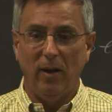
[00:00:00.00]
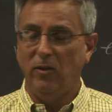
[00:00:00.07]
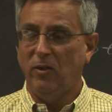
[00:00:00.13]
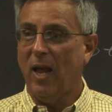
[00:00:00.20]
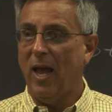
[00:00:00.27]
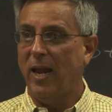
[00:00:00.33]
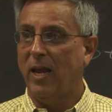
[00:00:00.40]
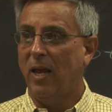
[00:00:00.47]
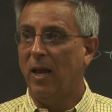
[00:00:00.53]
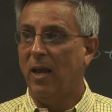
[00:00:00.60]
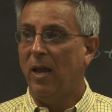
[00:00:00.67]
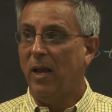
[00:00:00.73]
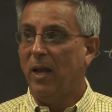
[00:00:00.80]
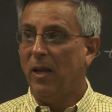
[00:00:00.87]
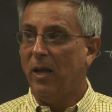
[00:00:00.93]
to say.
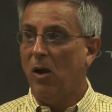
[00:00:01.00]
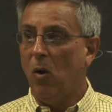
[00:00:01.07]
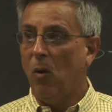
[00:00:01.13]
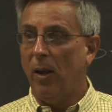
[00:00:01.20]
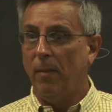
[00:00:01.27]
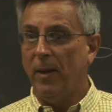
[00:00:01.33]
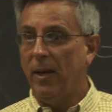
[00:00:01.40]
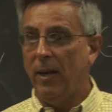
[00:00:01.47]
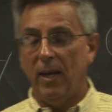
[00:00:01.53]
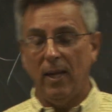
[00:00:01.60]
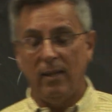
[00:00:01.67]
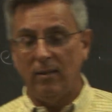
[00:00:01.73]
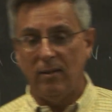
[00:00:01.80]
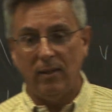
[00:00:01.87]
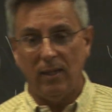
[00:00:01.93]
You know, I mean,
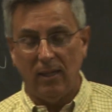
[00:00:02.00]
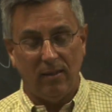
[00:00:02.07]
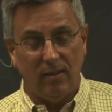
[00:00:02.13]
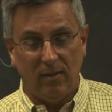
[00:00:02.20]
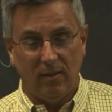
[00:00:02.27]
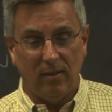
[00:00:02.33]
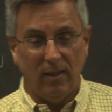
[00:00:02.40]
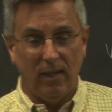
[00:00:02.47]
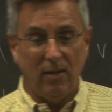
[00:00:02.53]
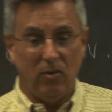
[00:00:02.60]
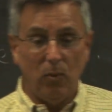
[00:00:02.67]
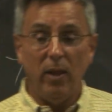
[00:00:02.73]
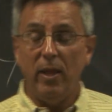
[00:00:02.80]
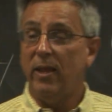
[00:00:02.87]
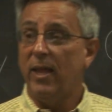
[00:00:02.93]
it's
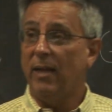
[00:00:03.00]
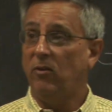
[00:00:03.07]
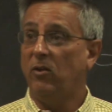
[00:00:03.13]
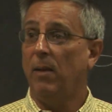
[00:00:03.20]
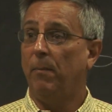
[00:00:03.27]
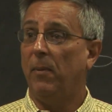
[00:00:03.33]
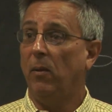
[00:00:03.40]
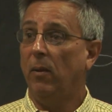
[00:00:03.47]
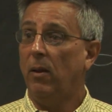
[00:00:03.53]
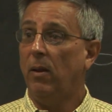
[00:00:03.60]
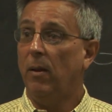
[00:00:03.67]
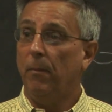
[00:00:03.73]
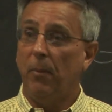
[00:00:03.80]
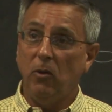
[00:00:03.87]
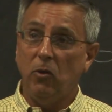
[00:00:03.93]
really that simple.
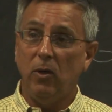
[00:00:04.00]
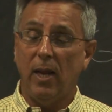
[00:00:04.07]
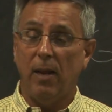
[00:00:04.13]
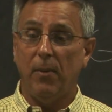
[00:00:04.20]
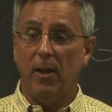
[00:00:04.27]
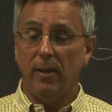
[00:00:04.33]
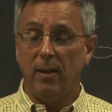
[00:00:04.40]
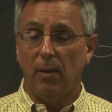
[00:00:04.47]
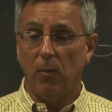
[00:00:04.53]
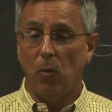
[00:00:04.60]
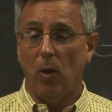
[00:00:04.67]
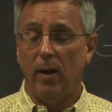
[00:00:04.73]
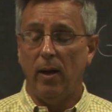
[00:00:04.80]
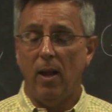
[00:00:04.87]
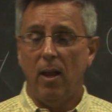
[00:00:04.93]
Put your name on it, number
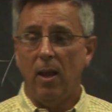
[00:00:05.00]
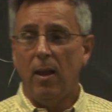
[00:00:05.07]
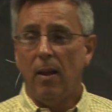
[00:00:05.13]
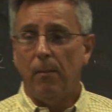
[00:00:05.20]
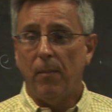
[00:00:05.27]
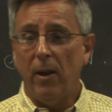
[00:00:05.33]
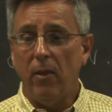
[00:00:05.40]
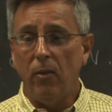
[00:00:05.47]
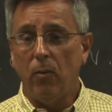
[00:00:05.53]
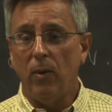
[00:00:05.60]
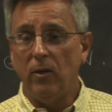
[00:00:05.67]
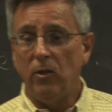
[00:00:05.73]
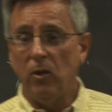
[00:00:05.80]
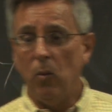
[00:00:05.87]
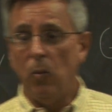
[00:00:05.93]
one. My other
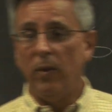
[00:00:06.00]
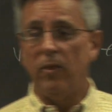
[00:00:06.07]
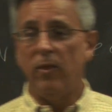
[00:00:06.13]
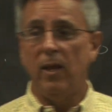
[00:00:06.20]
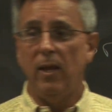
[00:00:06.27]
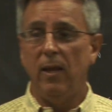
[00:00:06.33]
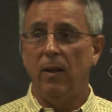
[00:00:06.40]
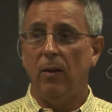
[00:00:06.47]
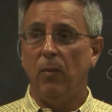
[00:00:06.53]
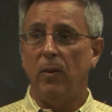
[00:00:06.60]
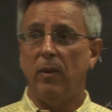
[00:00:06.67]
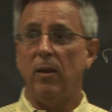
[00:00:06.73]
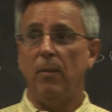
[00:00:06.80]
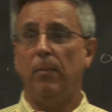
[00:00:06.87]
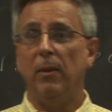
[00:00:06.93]
issue with the
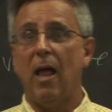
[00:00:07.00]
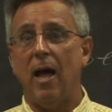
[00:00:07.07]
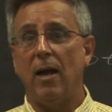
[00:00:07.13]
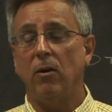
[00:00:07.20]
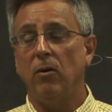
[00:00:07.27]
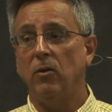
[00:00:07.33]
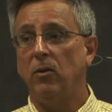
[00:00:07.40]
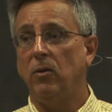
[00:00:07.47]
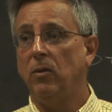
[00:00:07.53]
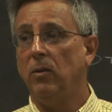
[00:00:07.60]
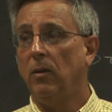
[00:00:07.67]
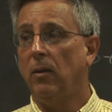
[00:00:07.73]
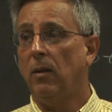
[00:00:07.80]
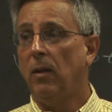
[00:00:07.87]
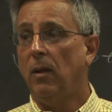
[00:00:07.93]
bloggers,
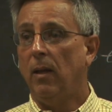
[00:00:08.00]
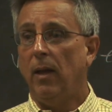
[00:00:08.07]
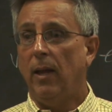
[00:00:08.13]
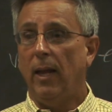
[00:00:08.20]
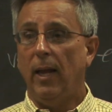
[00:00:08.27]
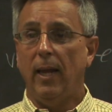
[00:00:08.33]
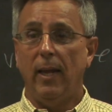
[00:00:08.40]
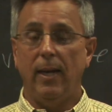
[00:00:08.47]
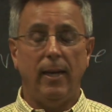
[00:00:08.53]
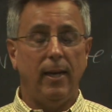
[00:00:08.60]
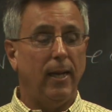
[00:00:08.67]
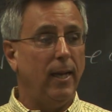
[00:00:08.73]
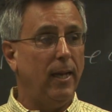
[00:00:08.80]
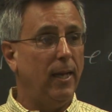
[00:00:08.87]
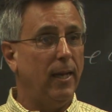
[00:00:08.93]
and
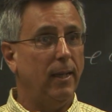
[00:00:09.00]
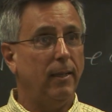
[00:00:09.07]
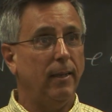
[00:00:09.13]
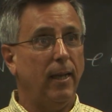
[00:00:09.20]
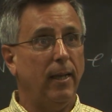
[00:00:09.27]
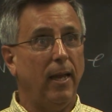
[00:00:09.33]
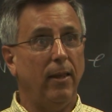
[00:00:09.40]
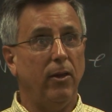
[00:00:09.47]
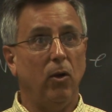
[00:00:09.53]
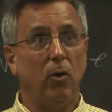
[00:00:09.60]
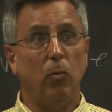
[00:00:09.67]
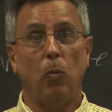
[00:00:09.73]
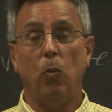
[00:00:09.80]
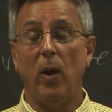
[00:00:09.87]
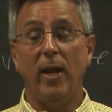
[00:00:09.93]
there
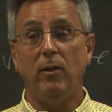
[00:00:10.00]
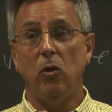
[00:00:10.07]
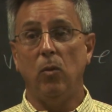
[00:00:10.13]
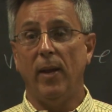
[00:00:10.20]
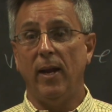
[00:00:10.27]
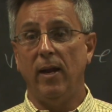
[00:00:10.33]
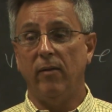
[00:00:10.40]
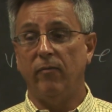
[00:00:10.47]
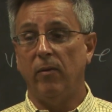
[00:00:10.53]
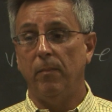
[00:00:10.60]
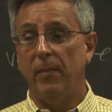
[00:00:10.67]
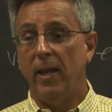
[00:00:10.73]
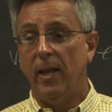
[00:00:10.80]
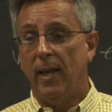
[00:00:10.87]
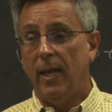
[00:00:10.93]
are way too many of
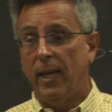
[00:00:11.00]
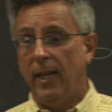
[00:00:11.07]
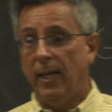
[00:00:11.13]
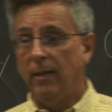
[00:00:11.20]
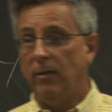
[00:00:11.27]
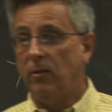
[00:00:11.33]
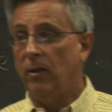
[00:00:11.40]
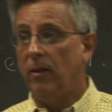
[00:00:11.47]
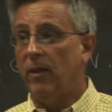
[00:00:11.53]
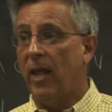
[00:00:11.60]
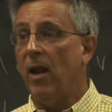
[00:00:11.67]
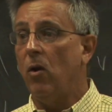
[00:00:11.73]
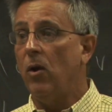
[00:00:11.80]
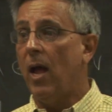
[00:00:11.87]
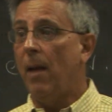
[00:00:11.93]
them, is
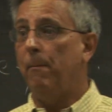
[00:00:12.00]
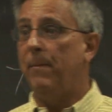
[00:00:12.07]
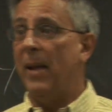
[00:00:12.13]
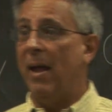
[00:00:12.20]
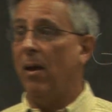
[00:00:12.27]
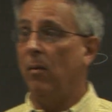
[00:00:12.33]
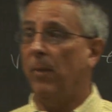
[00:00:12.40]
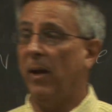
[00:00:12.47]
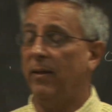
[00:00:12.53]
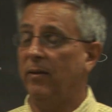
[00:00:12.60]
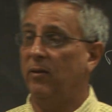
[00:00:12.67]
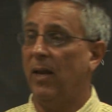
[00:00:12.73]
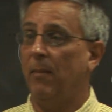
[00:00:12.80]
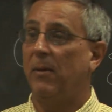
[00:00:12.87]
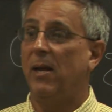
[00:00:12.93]
they are not bound by the
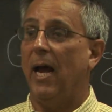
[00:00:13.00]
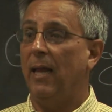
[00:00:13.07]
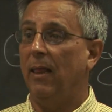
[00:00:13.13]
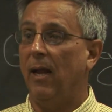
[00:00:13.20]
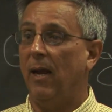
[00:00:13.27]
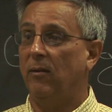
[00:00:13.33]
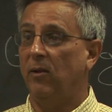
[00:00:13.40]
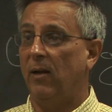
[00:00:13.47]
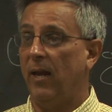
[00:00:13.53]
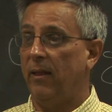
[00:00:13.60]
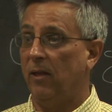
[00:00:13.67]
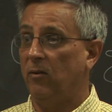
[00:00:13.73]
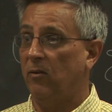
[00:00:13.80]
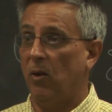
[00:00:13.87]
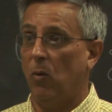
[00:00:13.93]
same guidelines and
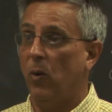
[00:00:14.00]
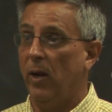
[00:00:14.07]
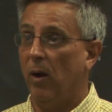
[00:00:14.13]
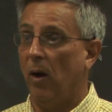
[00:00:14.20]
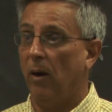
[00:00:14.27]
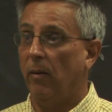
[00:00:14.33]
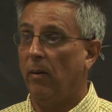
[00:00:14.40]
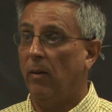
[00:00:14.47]
ethics that we are.